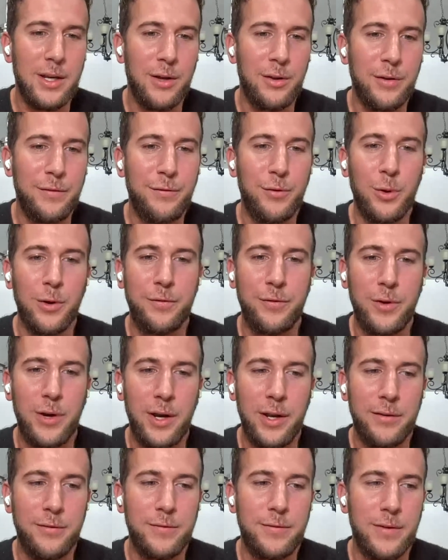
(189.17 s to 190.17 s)
the
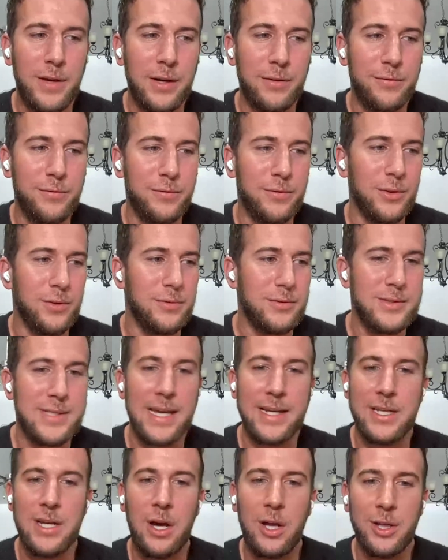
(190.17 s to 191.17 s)
forefront of
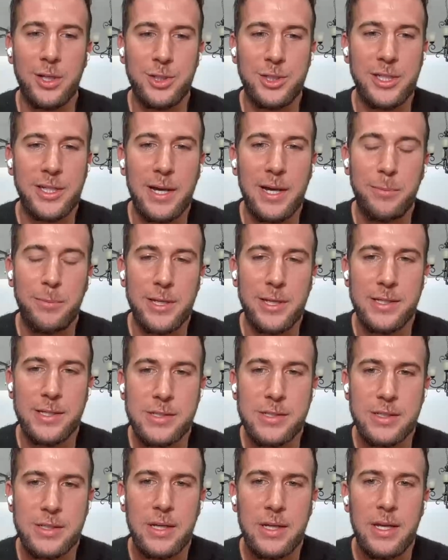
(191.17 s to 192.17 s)
technology
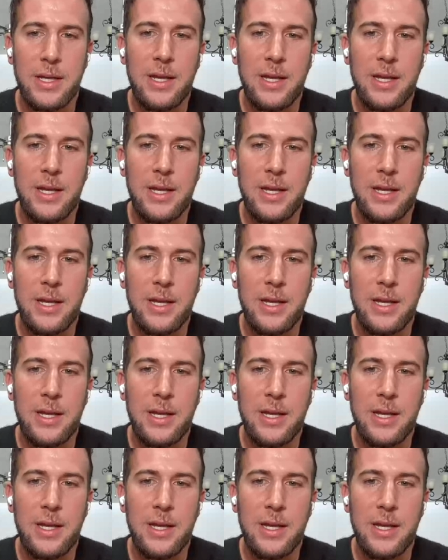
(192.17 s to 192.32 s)
companies.